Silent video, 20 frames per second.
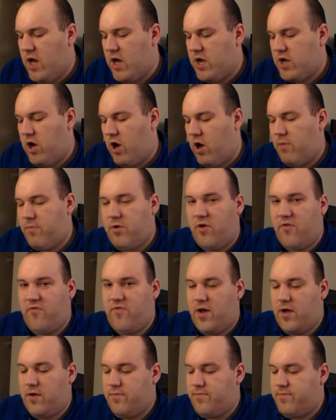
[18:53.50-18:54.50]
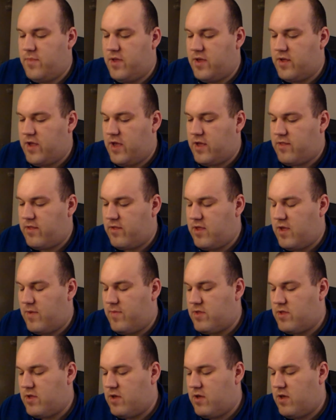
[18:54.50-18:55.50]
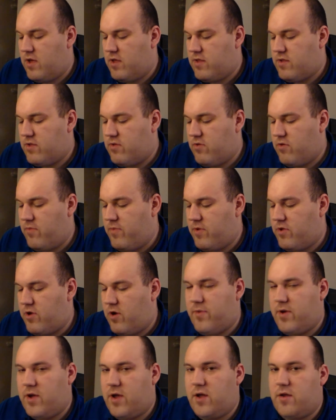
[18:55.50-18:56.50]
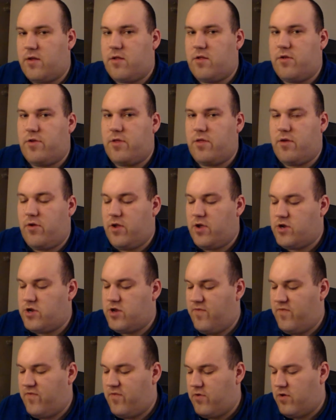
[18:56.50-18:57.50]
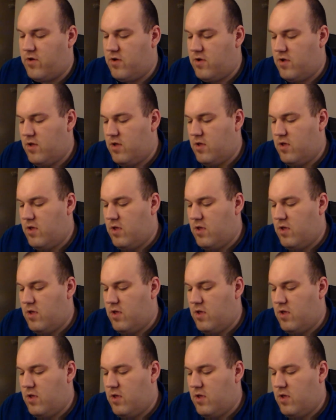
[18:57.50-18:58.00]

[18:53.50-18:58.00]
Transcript: Gaunt profile, exactly the same as a Termagant, including their initiative 4.